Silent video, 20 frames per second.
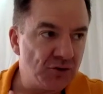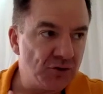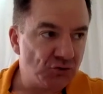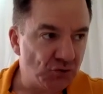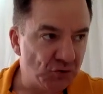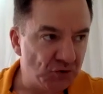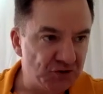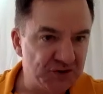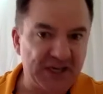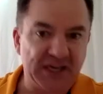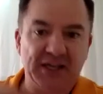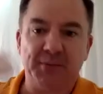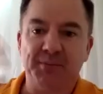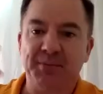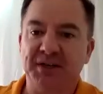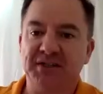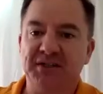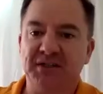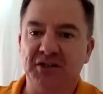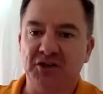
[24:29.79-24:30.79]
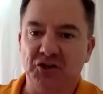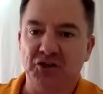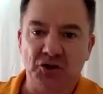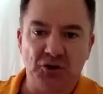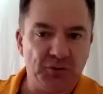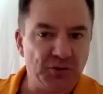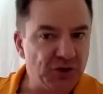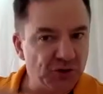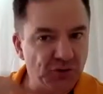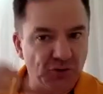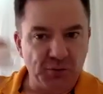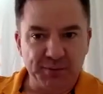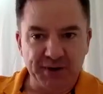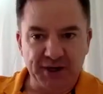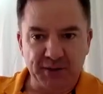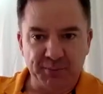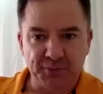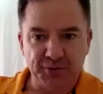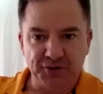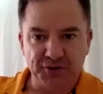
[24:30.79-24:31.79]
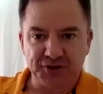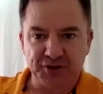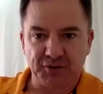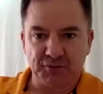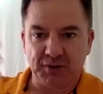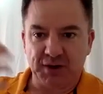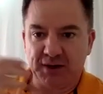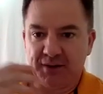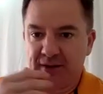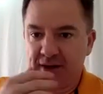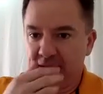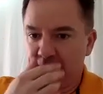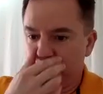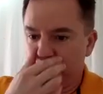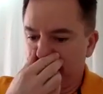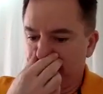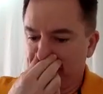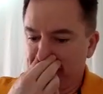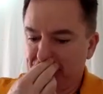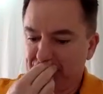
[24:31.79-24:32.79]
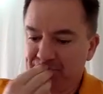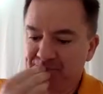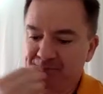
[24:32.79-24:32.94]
draws out the best in you and you're a better person around them.